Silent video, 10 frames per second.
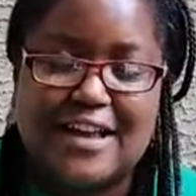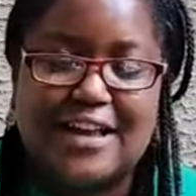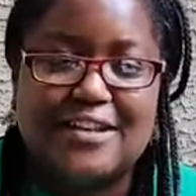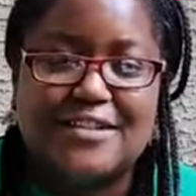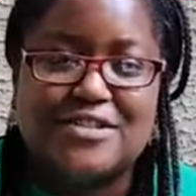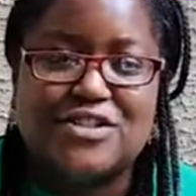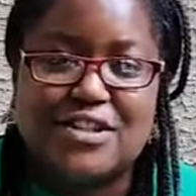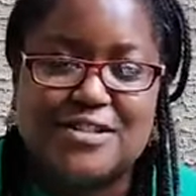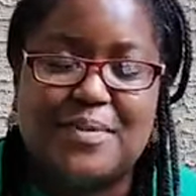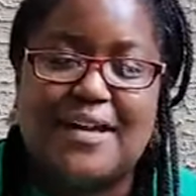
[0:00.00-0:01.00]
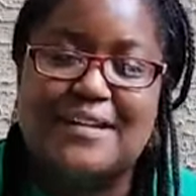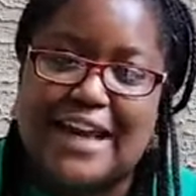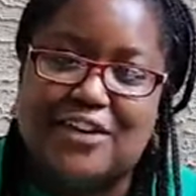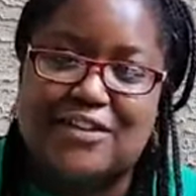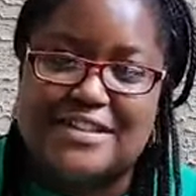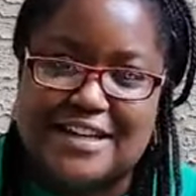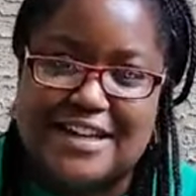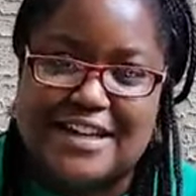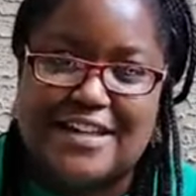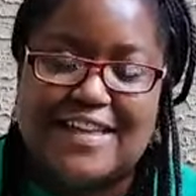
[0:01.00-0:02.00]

I can just about guarantee